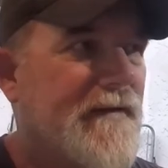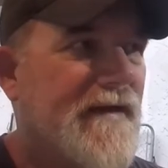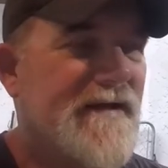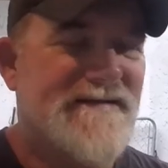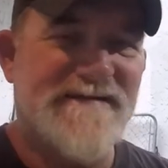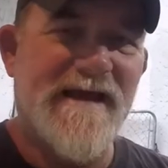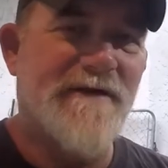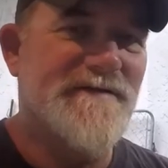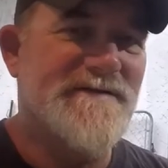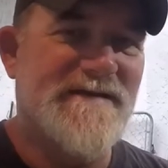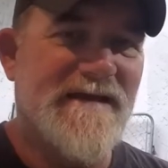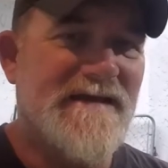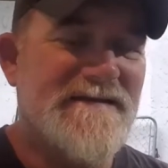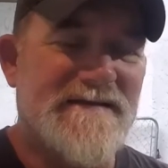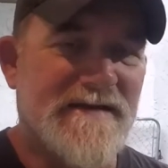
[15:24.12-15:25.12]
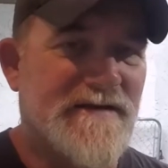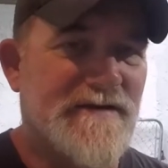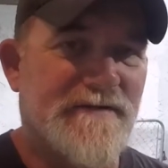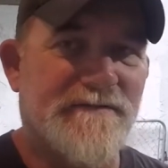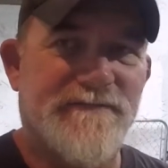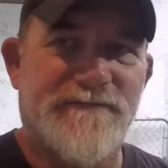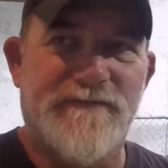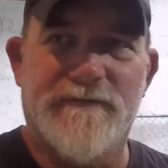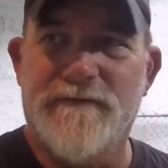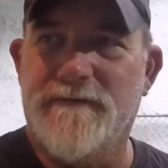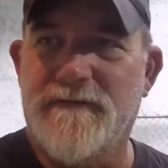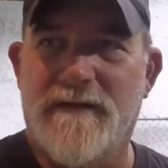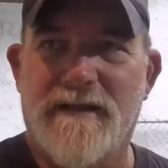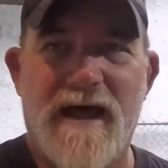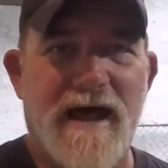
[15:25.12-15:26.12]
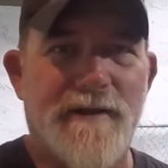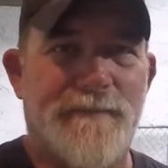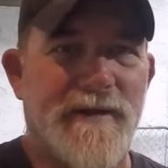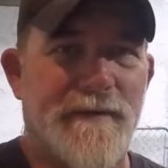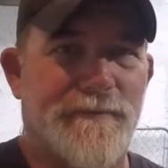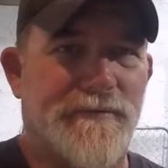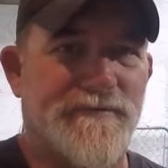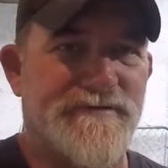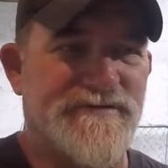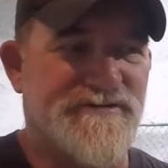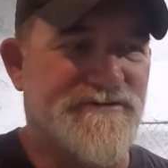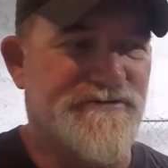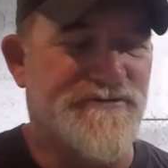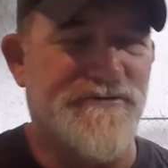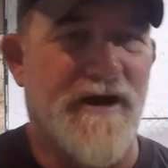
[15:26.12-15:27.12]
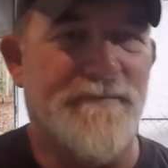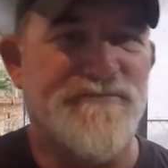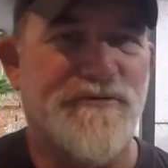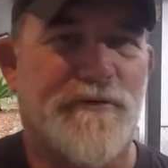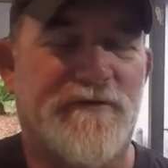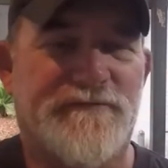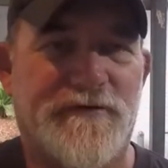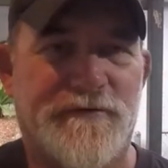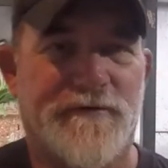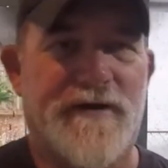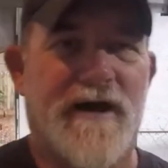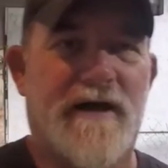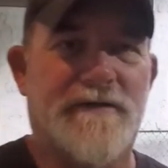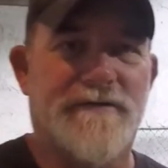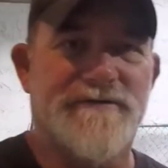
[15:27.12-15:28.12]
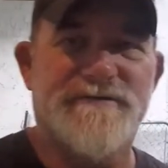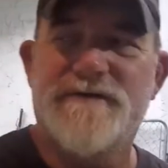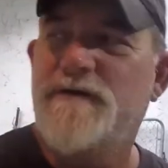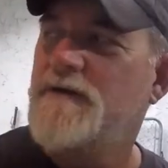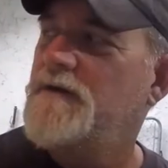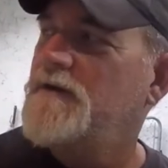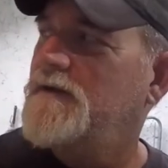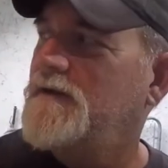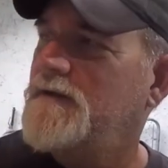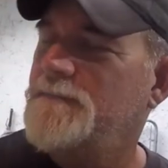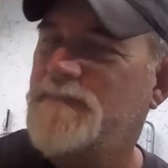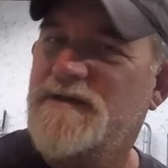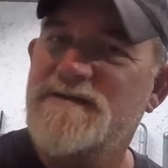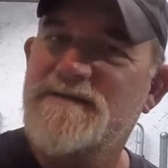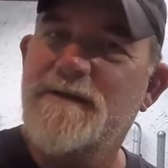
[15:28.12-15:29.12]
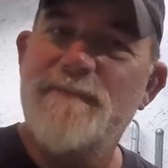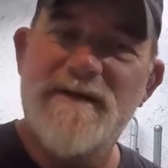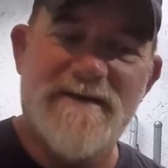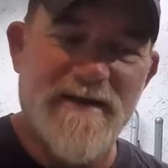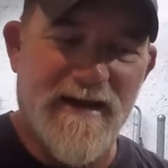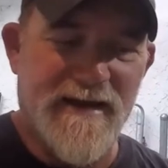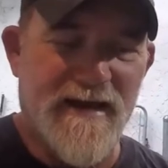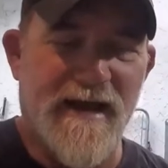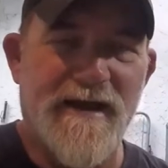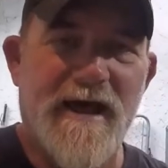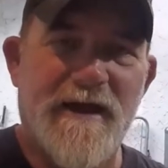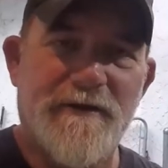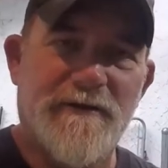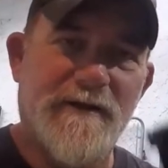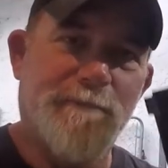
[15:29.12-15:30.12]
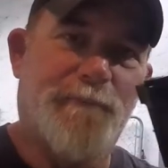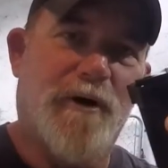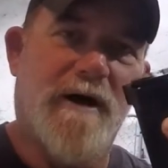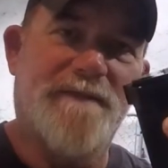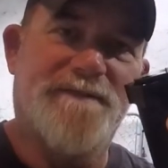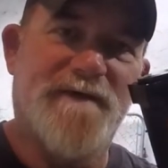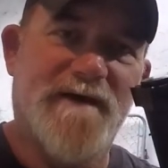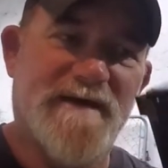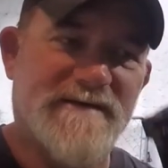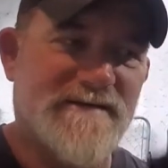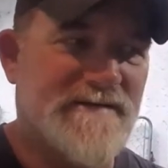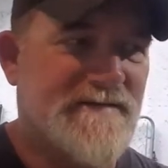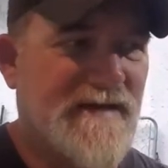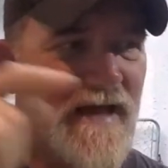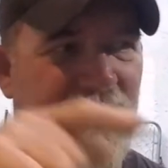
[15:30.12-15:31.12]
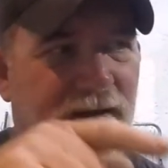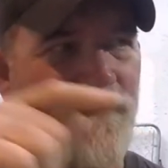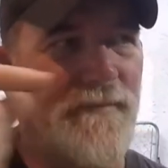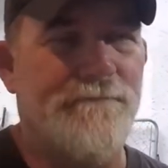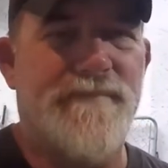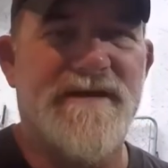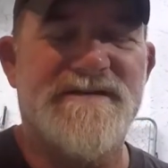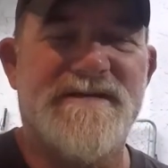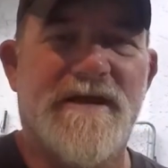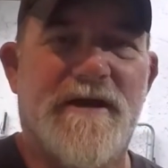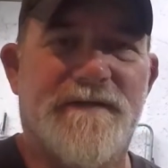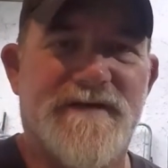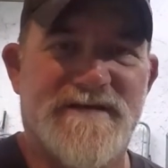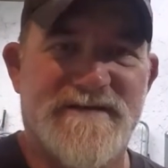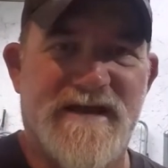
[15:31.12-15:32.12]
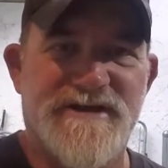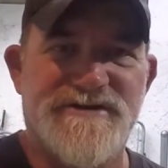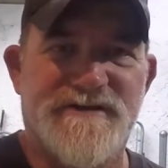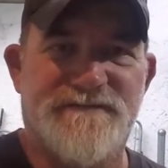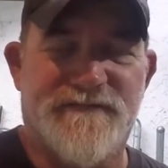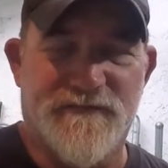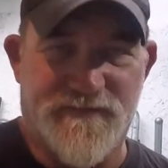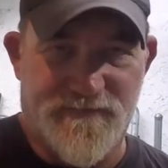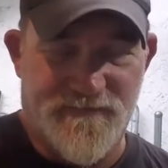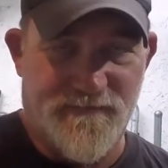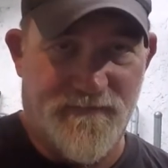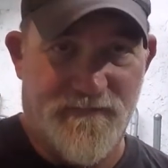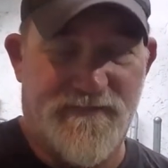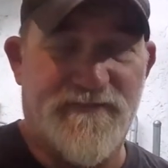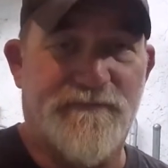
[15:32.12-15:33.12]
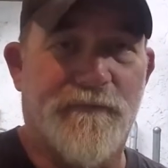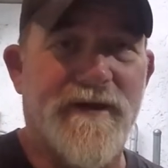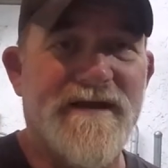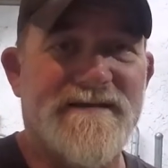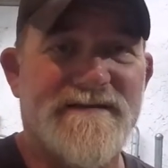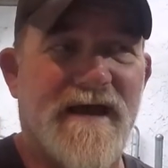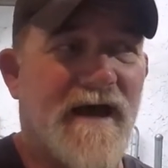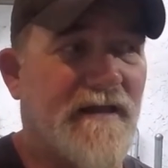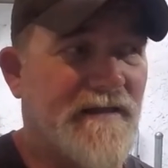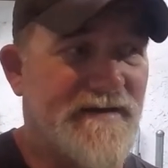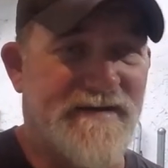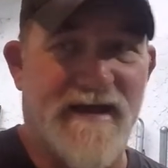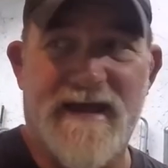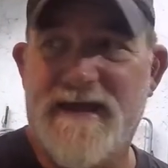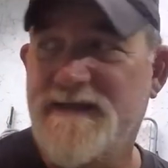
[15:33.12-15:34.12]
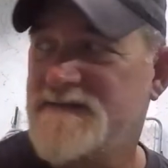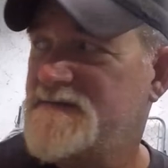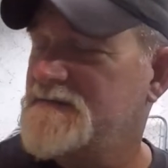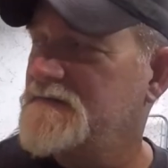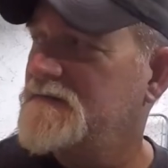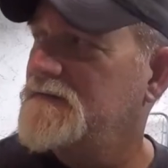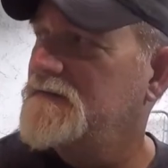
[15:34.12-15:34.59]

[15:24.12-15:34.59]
It sounds easy for a lot of people to just drop $1,200. Because let me tell you, I not only bought this, and I've been busy on this engine for 3 solid days.